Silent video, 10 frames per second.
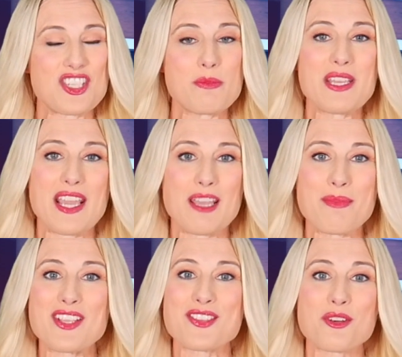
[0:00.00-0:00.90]
she became
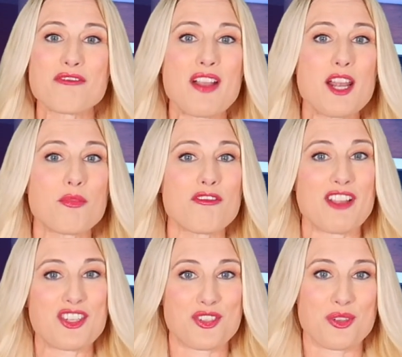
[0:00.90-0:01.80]
a certified
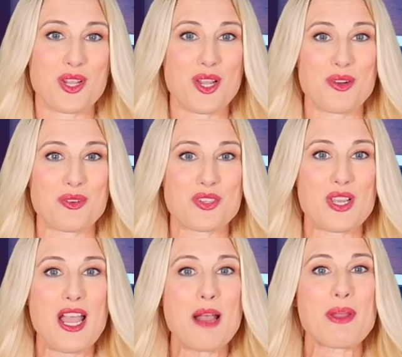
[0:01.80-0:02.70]
professional
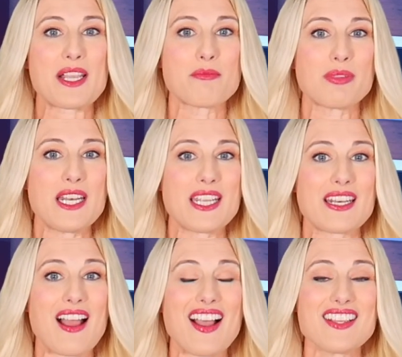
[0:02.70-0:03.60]
coach by completing
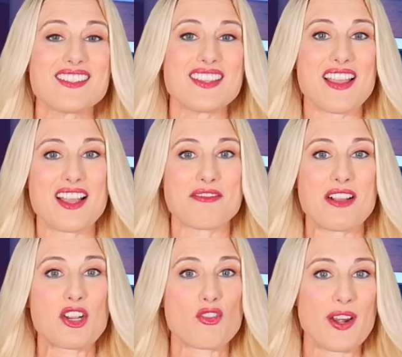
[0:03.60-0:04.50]
an ICF
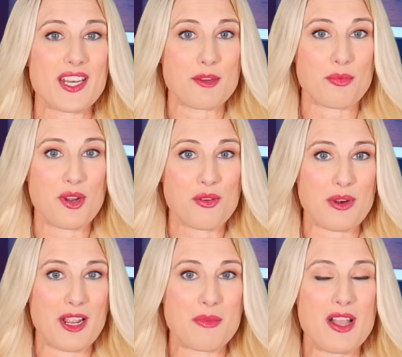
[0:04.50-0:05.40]
accredited
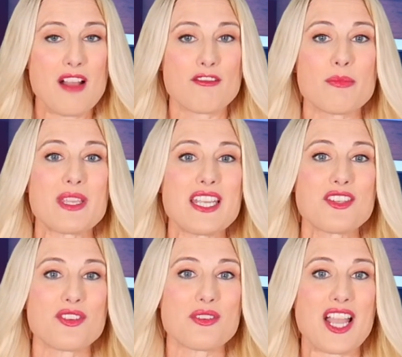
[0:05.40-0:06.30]
program from the
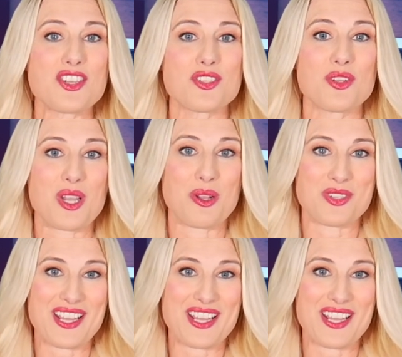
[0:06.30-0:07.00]
International Coach